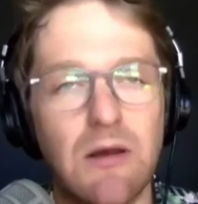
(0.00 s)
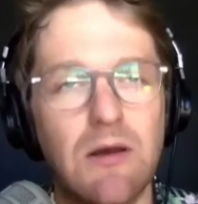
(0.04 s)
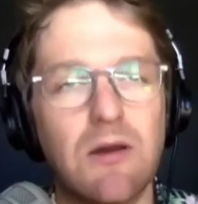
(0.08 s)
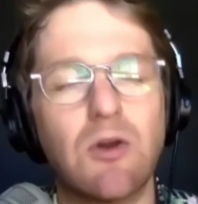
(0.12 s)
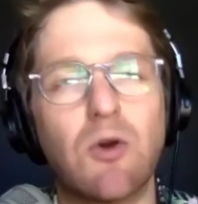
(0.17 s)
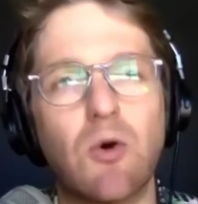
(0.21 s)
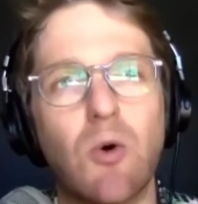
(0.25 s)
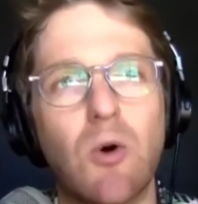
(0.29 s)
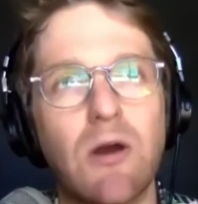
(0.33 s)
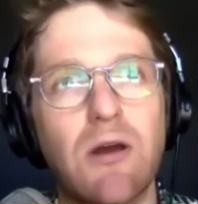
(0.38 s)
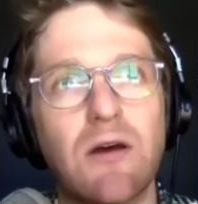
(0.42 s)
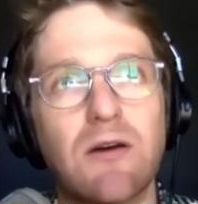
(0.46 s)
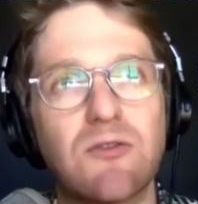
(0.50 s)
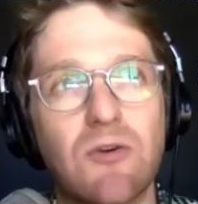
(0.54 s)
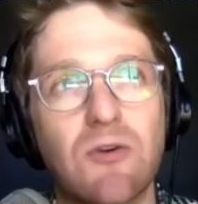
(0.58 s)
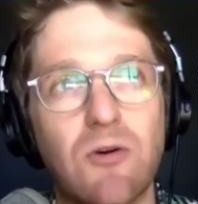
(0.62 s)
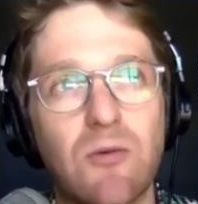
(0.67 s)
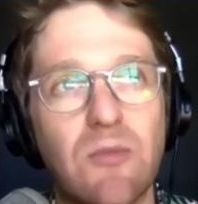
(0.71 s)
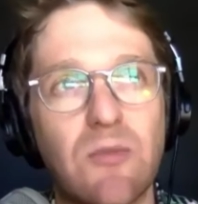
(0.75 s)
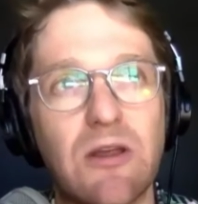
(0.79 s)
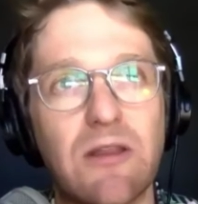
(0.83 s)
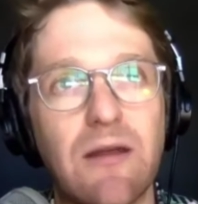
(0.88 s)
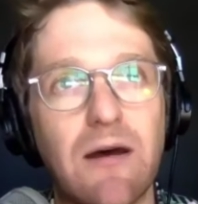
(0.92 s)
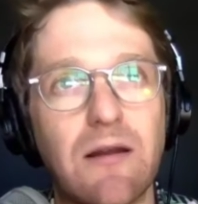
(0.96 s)
Goya
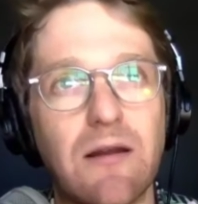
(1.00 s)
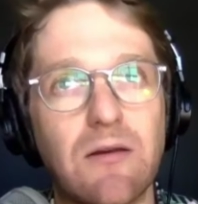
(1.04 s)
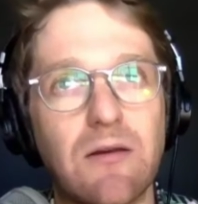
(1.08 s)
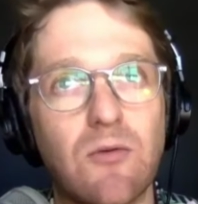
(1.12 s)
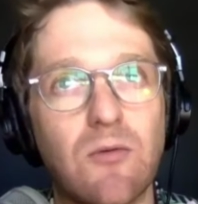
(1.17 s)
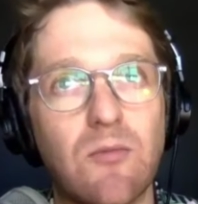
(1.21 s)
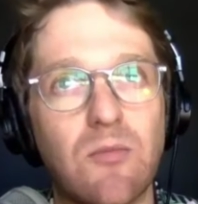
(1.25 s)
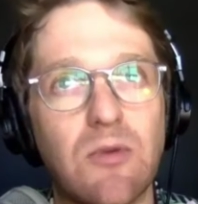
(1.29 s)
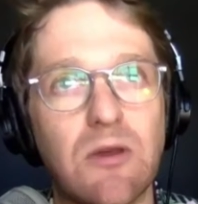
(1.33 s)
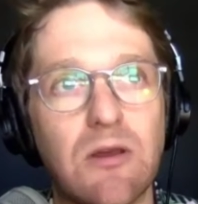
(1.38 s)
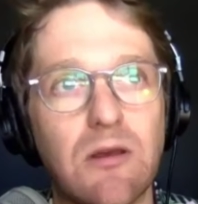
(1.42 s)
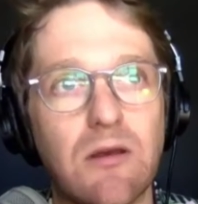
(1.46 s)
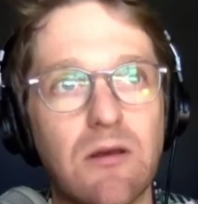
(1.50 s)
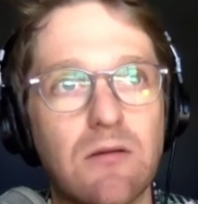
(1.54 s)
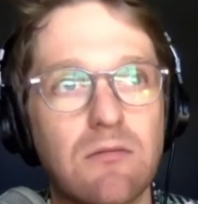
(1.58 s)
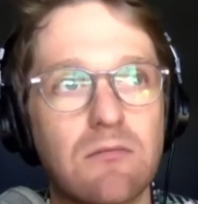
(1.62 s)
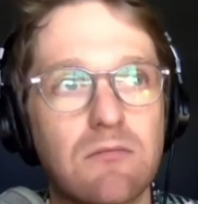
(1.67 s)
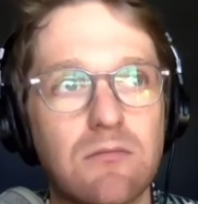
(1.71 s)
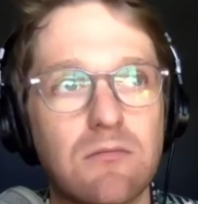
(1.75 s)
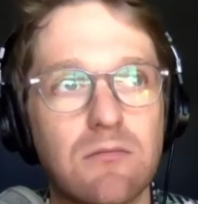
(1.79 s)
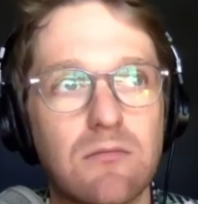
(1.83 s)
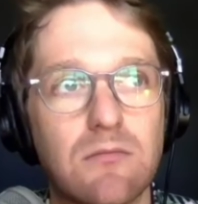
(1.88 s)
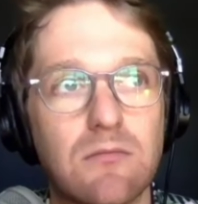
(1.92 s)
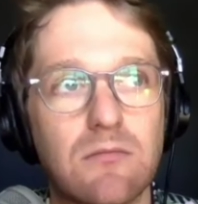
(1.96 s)
told me that it would be
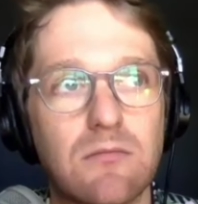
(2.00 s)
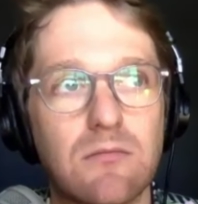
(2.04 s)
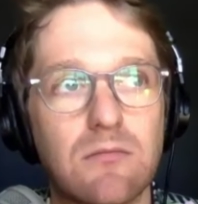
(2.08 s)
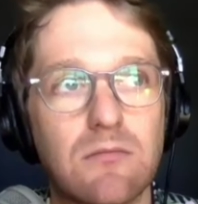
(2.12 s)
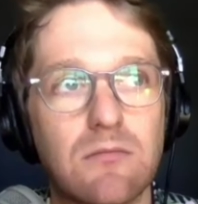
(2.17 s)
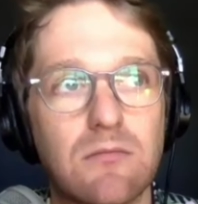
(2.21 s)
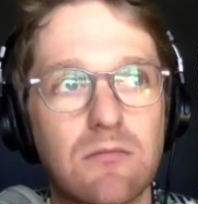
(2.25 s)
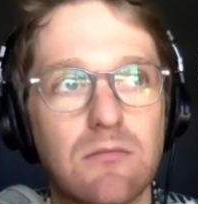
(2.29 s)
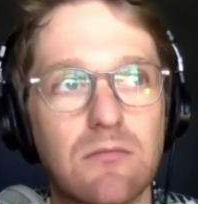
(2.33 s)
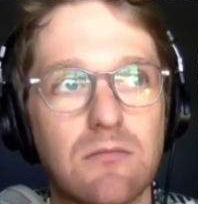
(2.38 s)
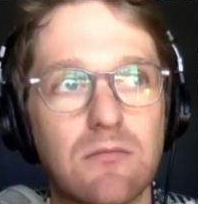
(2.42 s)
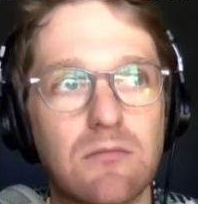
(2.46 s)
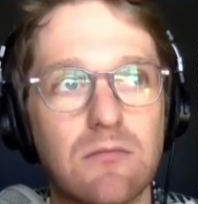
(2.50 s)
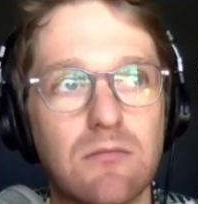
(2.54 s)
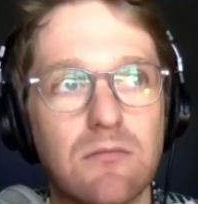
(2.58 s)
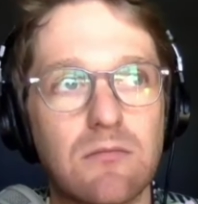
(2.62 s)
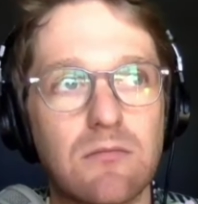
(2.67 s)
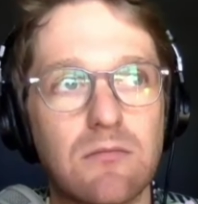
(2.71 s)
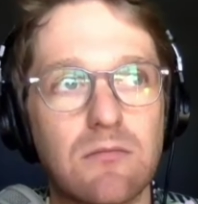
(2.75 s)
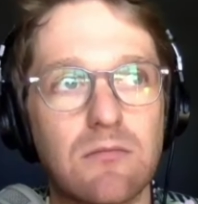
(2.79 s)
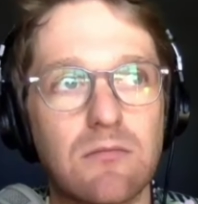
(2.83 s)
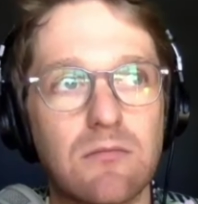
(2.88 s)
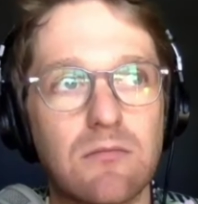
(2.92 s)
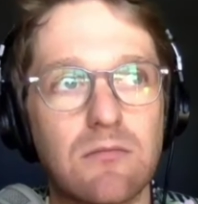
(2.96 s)
a couple weeks